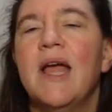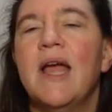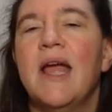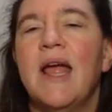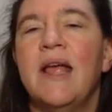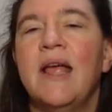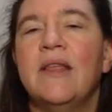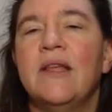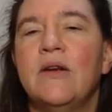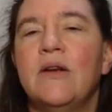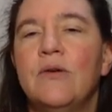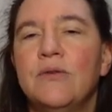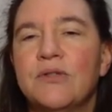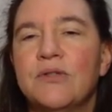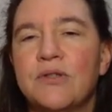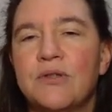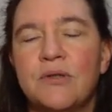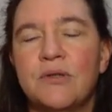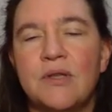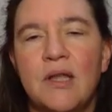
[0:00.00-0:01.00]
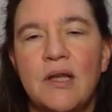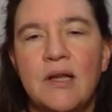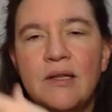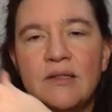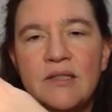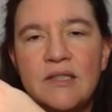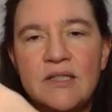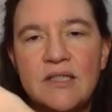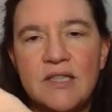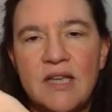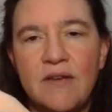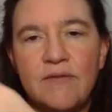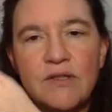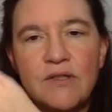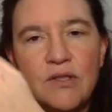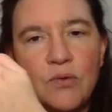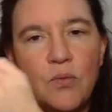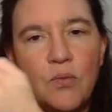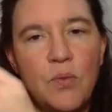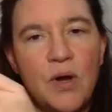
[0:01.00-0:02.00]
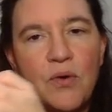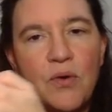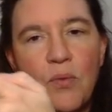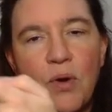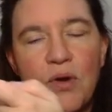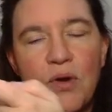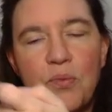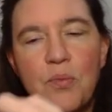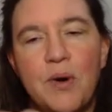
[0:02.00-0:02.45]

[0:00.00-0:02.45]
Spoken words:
And then also the 7, so 1, 1,